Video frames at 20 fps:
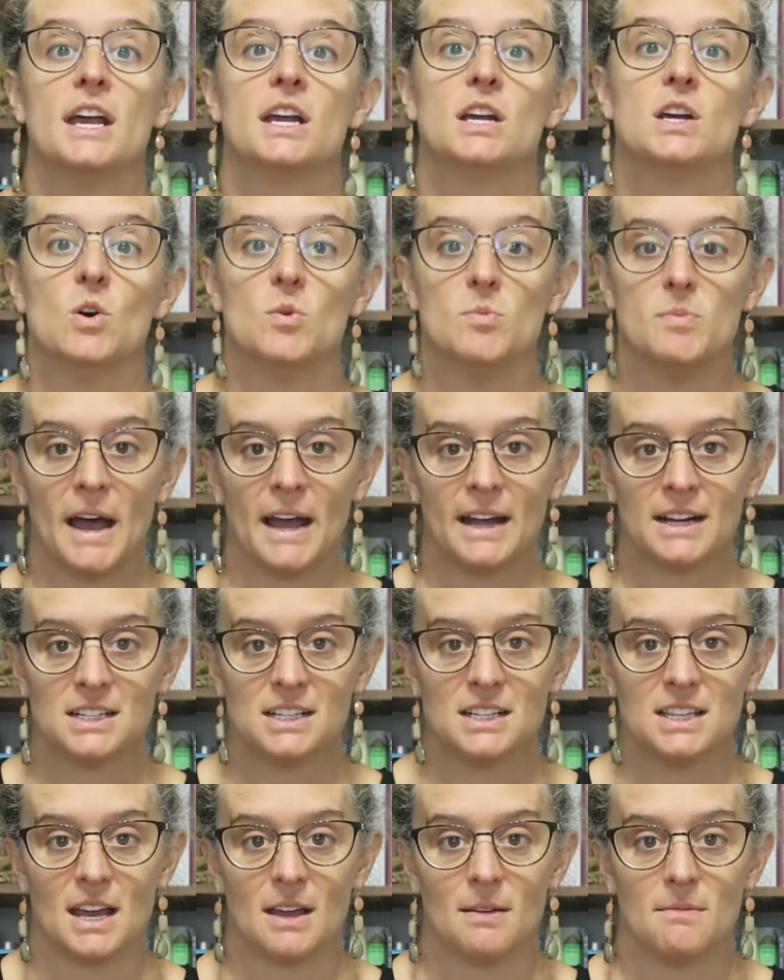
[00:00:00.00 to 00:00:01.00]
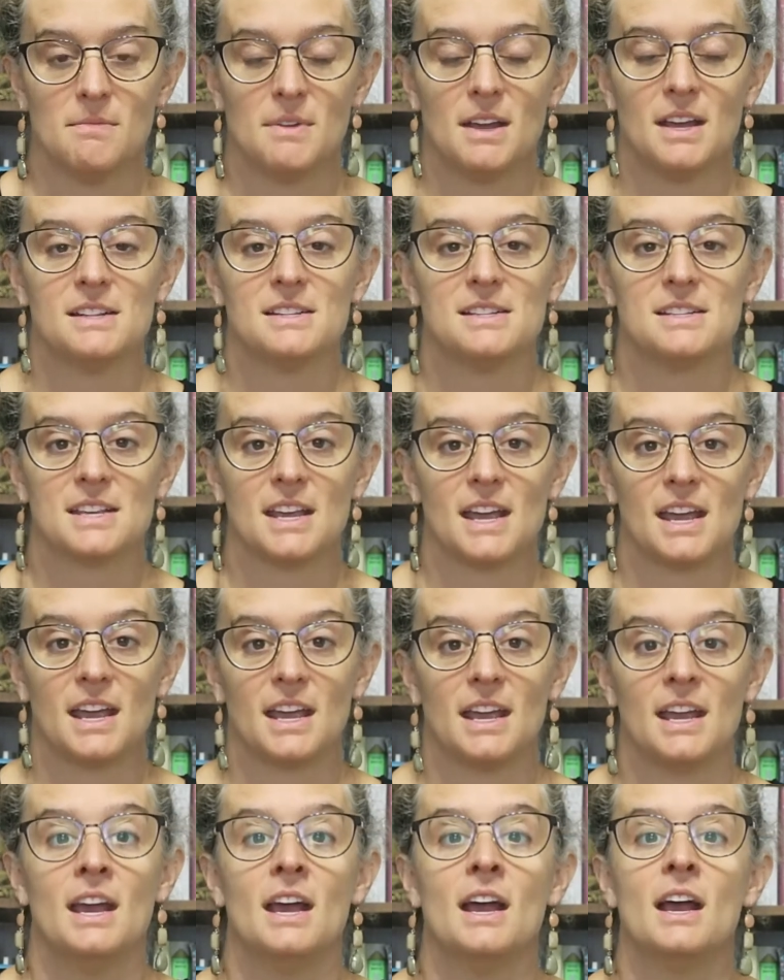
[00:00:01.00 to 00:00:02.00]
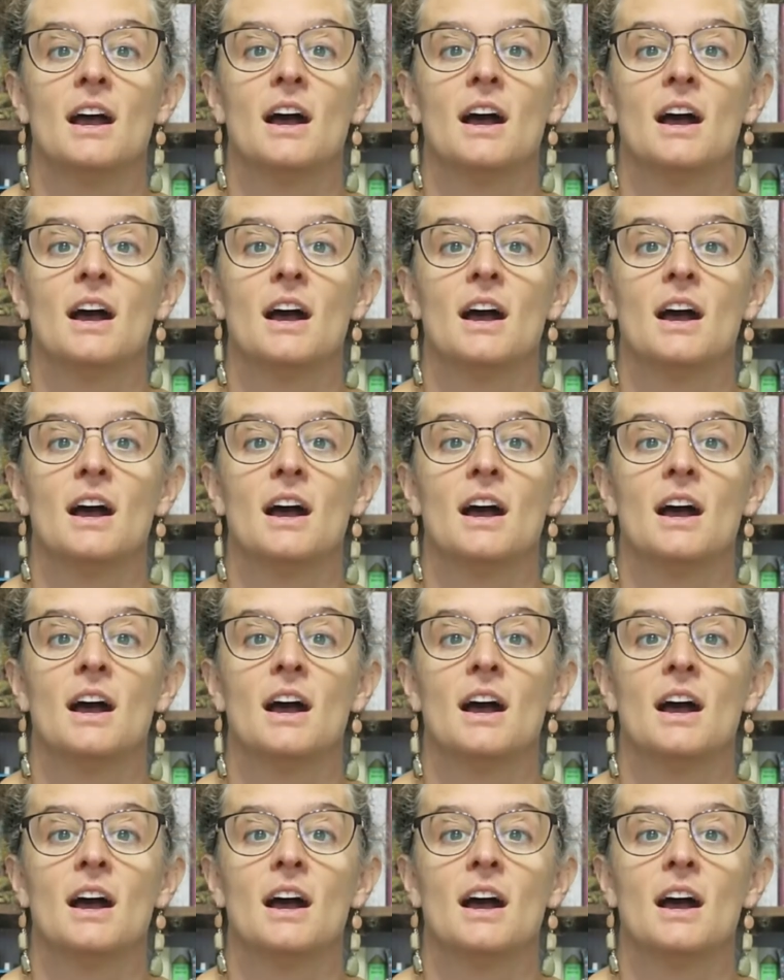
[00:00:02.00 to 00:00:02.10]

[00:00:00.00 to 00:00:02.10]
Go back to them and say,